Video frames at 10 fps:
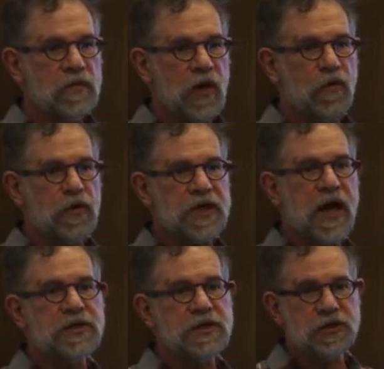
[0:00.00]
Now, of course,
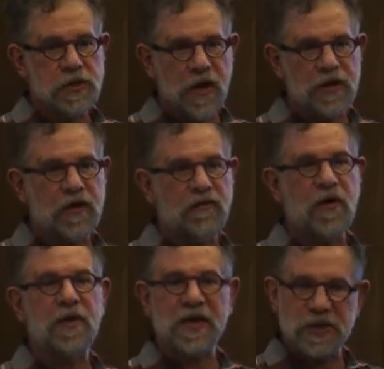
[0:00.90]
as the surrounding
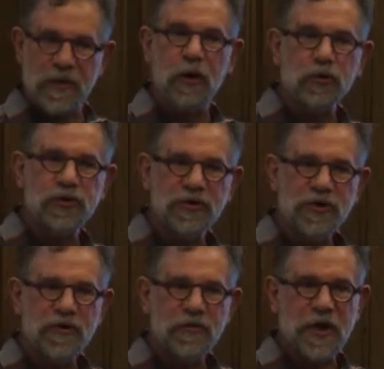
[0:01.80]
environment gets built,
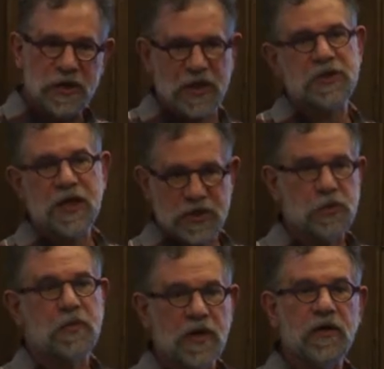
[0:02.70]
we can test against
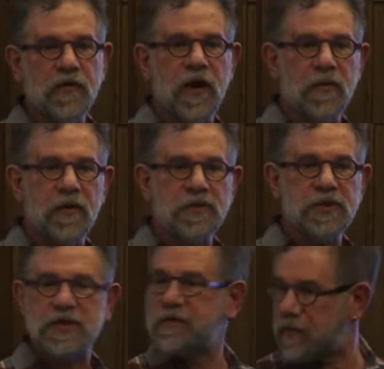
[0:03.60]
the real environment,
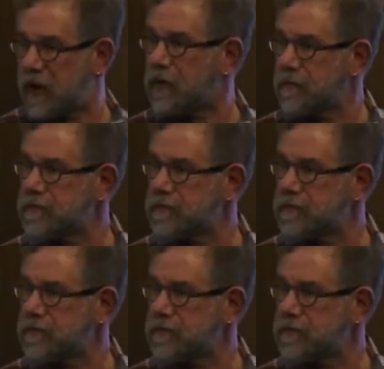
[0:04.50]
which is even better.